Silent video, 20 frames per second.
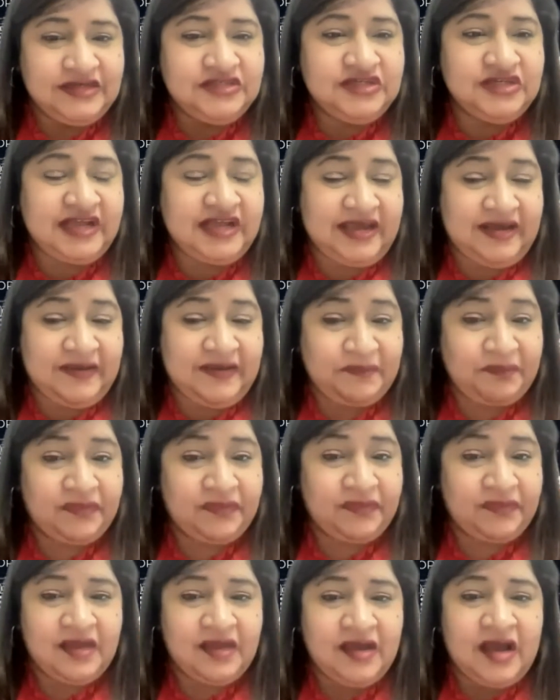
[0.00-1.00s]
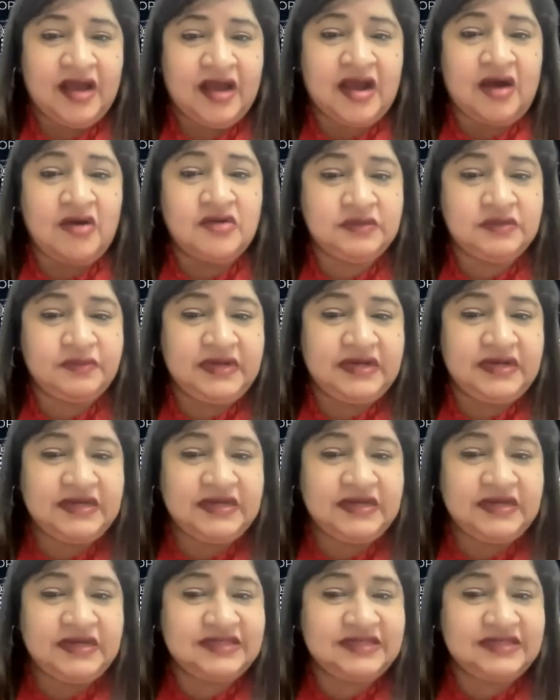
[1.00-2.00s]
Today,
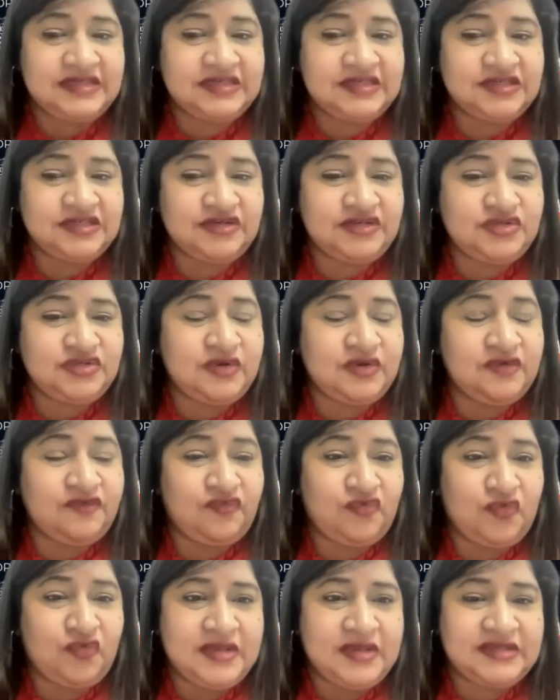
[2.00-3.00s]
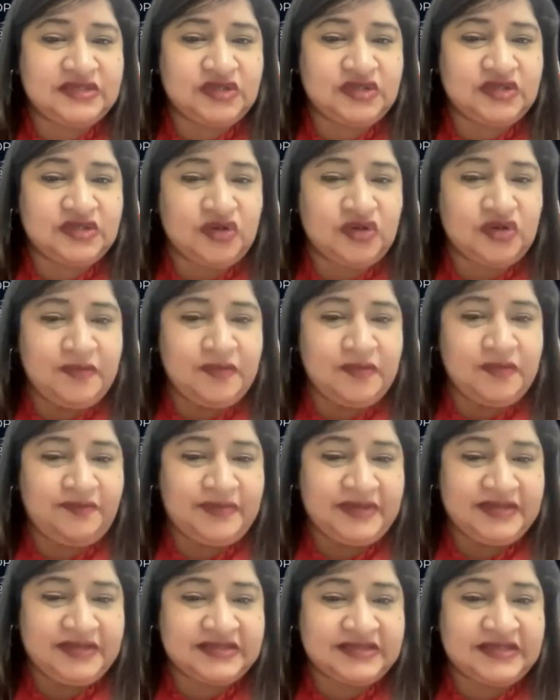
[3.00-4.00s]
accountability is necessary to influence global
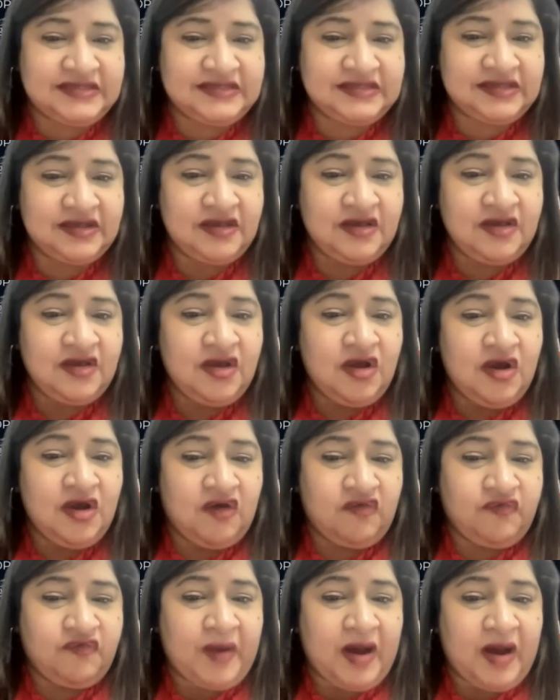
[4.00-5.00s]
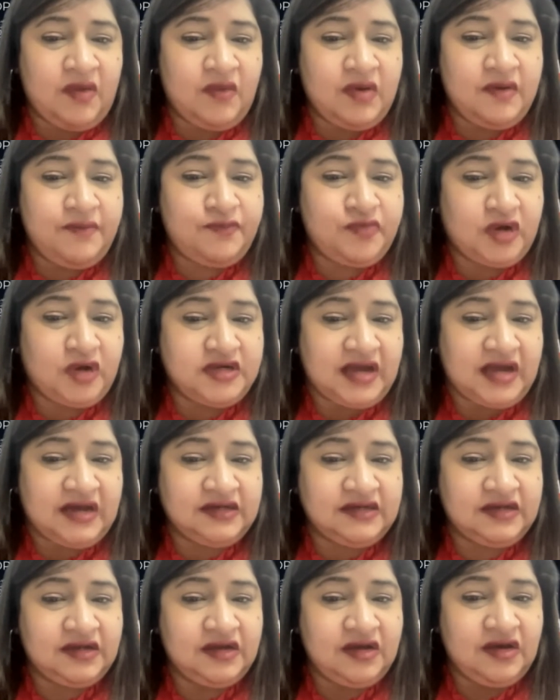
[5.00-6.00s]
business of power
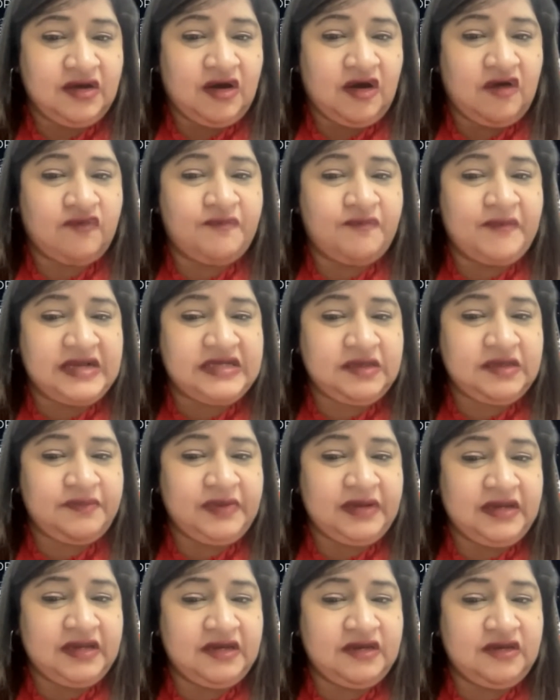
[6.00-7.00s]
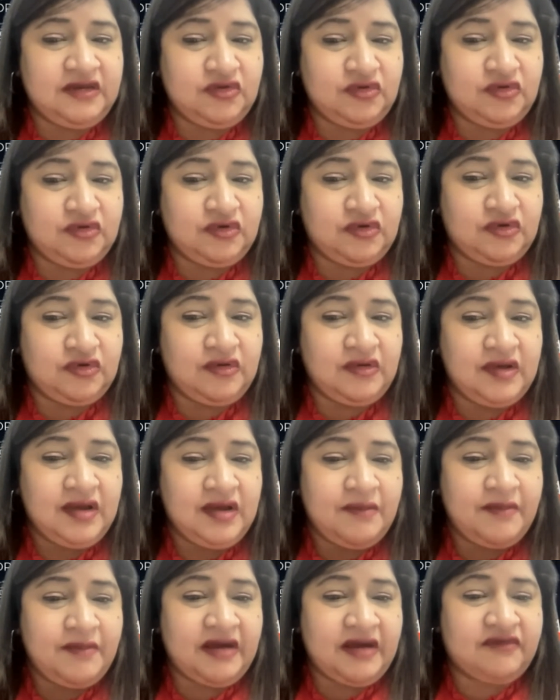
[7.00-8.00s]
product of multi-billion euro
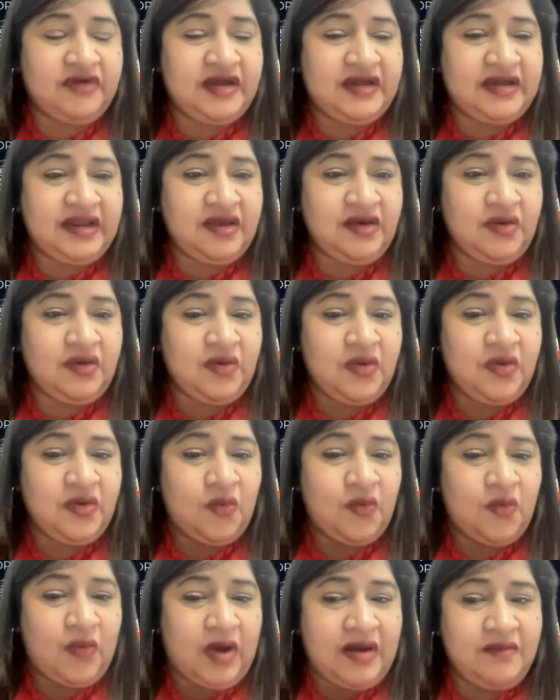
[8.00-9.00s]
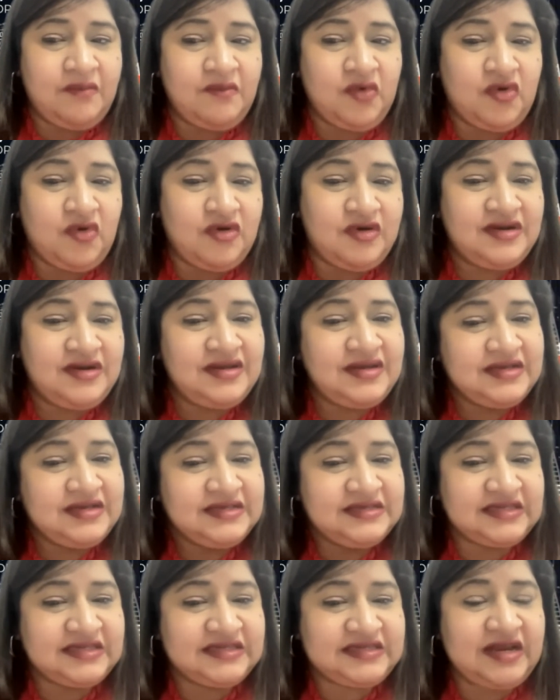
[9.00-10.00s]
by creating one more
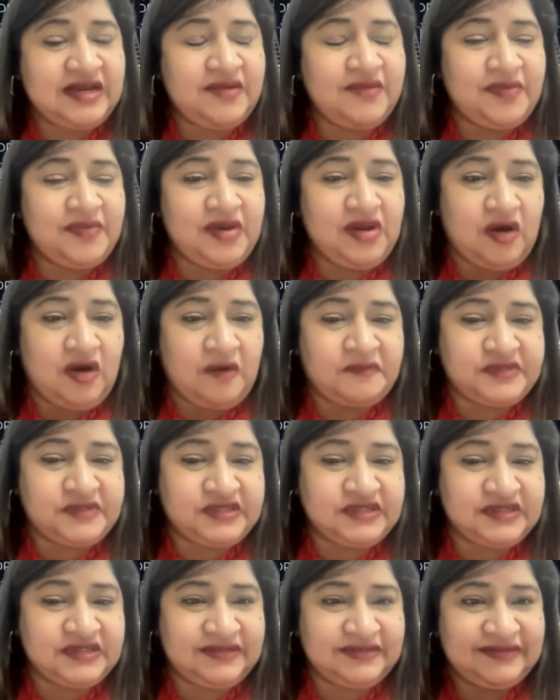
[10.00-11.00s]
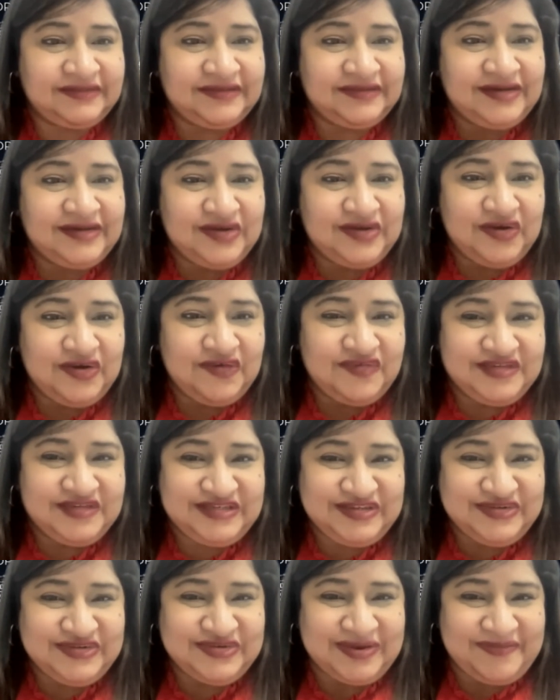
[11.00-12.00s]
sustainable option. Over
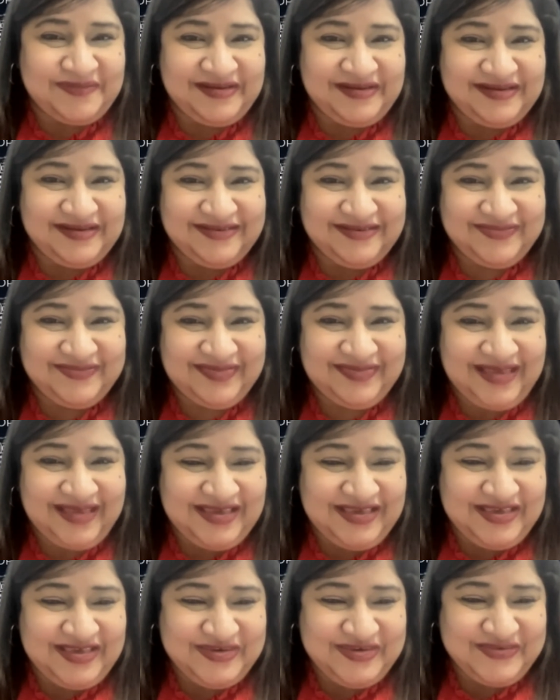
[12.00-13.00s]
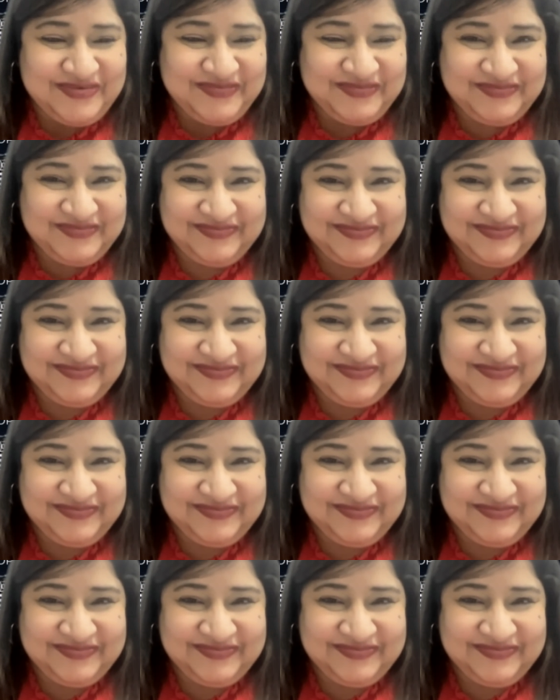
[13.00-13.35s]
to you, Kapila. Thank you.